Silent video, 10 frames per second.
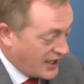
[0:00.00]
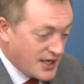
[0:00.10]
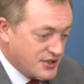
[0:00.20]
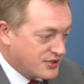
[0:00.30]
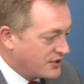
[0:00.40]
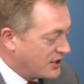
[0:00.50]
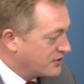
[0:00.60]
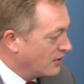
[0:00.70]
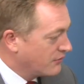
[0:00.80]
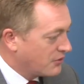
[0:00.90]
It has.
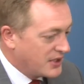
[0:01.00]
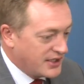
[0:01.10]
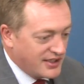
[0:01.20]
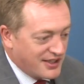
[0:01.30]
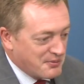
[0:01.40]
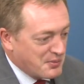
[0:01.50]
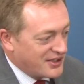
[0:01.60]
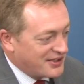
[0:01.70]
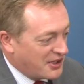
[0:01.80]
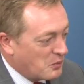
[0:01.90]
It's gone from a
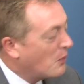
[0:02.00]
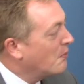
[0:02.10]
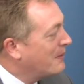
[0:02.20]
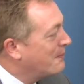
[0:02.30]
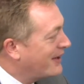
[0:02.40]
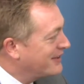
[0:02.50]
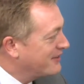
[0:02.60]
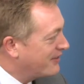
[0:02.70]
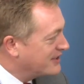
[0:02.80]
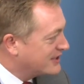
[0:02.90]
one-man band
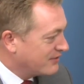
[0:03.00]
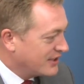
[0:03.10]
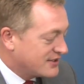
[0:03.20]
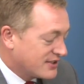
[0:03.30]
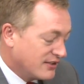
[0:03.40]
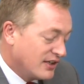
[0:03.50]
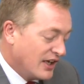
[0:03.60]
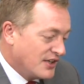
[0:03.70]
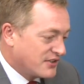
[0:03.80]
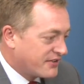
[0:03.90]
effectively to
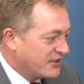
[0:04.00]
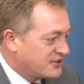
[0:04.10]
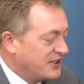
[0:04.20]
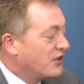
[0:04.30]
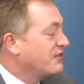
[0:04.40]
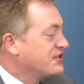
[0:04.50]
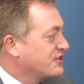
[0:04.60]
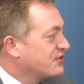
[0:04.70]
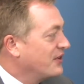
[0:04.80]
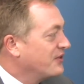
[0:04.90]
13
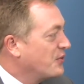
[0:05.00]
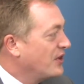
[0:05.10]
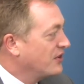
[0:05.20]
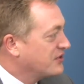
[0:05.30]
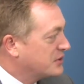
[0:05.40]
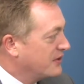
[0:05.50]
offices around the world.